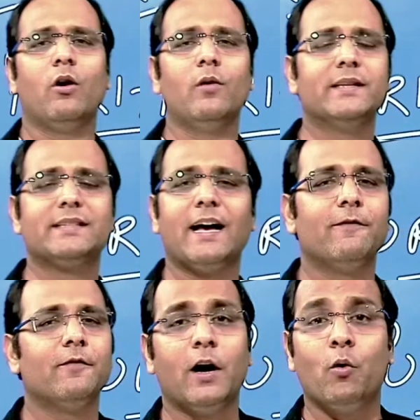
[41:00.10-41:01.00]
always
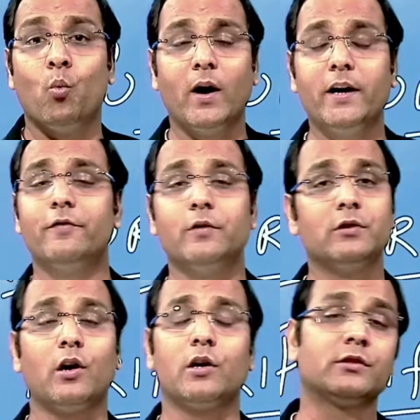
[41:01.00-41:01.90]
have a wonderful
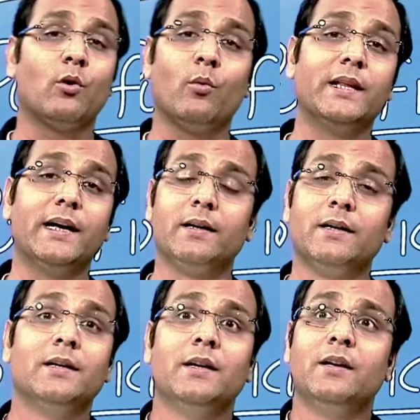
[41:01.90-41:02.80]
thoughts over there.
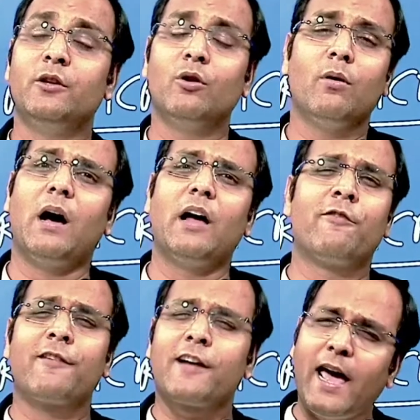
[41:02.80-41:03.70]

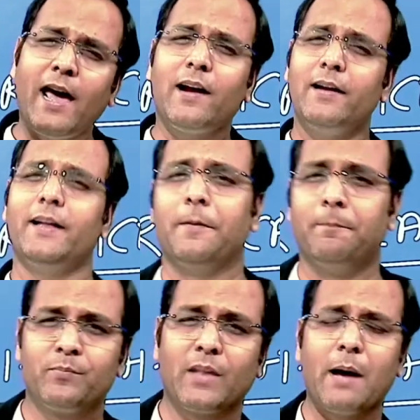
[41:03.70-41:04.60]
Rarely,
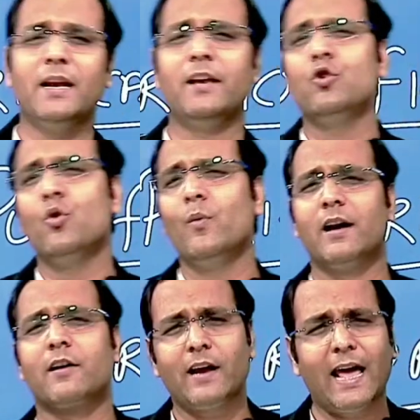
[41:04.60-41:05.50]
you will
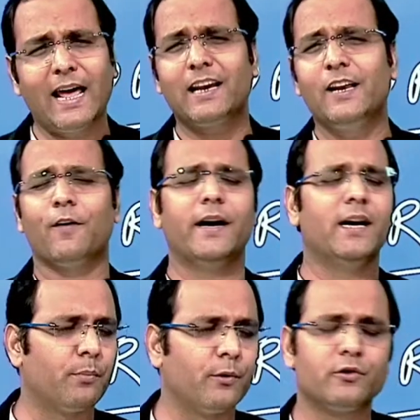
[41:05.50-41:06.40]
rarely find
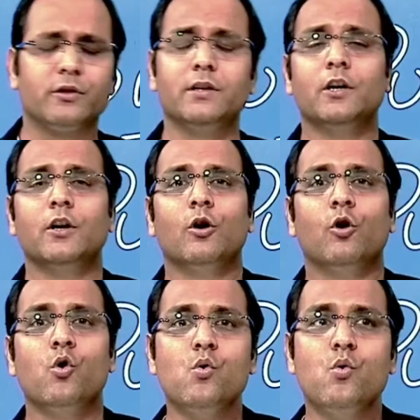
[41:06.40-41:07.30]
a person
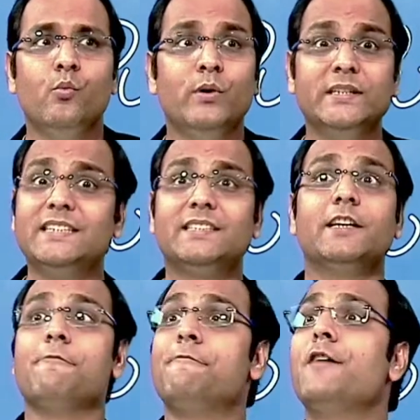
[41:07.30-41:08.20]
who
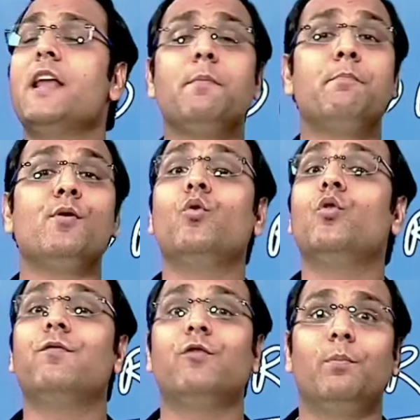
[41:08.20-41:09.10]
visited a very
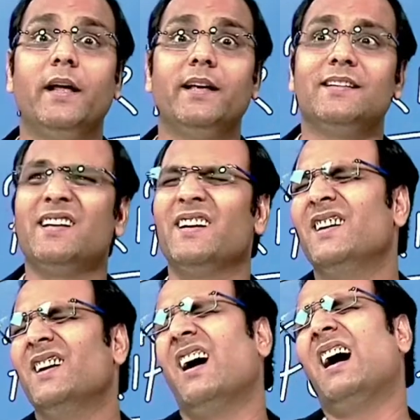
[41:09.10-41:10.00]
beautiful place and said,
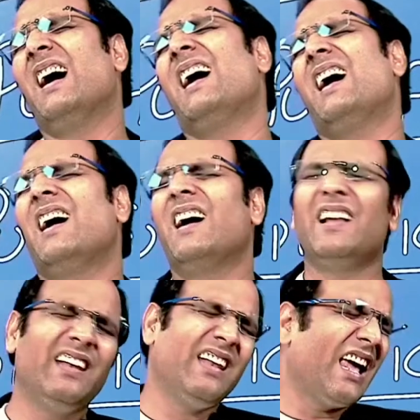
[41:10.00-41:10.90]

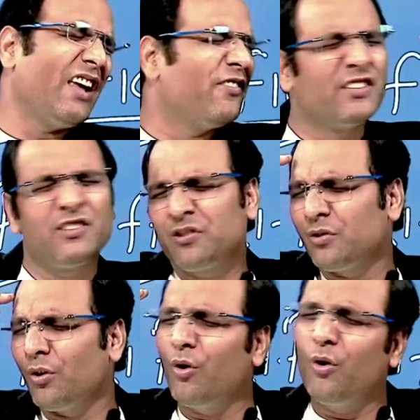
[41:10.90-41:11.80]
life is
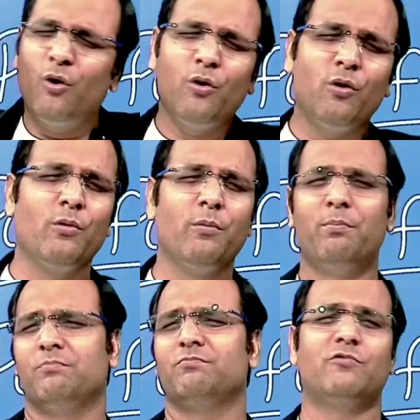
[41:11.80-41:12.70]
so
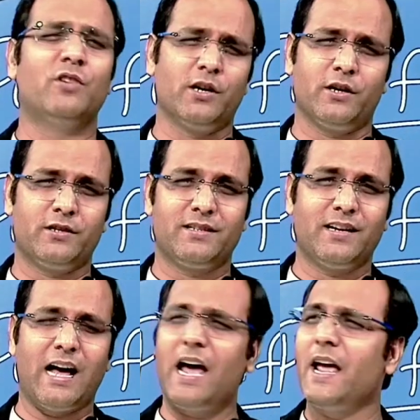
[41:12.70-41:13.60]
worst.
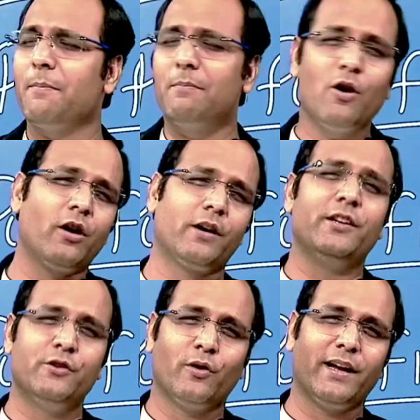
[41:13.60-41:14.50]
I am not
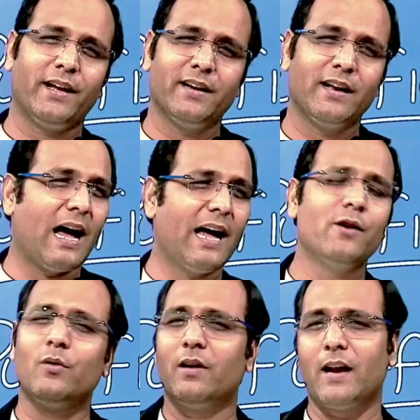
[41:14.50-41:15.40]
enjoying it. I
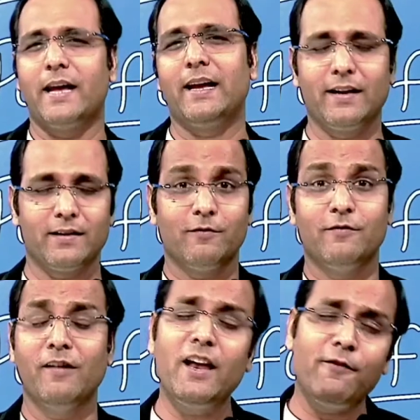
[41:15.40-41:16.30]
don't like it.
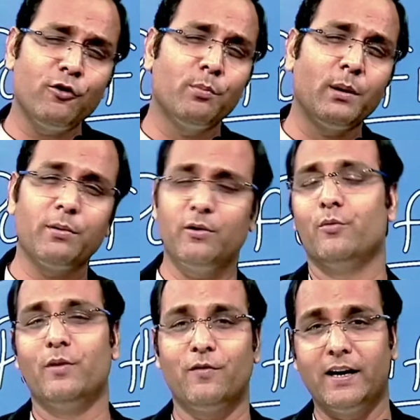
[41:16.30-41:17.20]
Very few people you
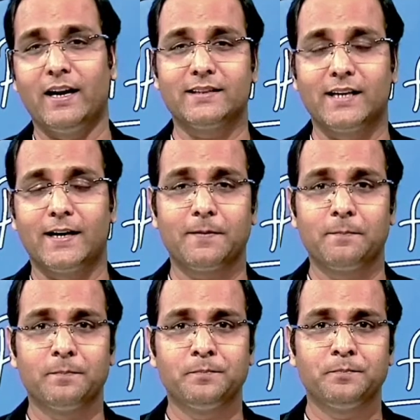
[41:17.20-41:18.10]
will find like that.
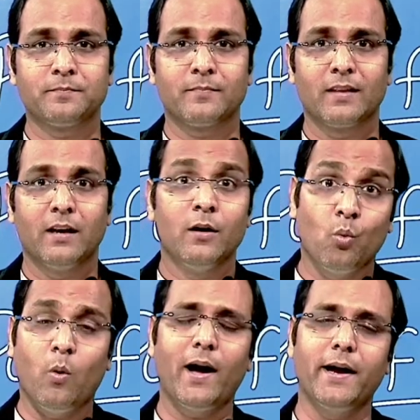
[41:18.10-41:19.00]

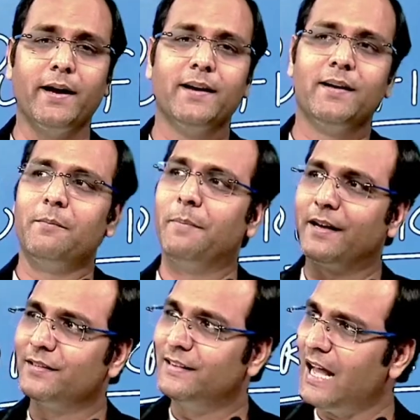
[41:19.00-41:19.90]
Why?
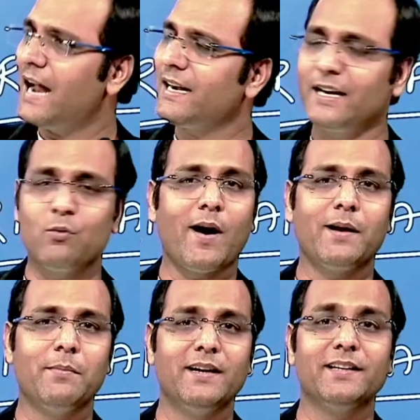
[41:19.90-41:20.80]
Because that
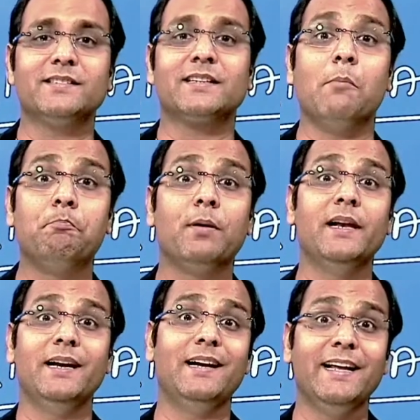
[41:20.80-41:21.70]
environment is
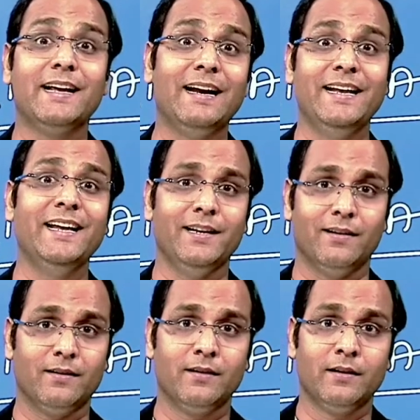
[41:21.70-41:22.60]
completely clean.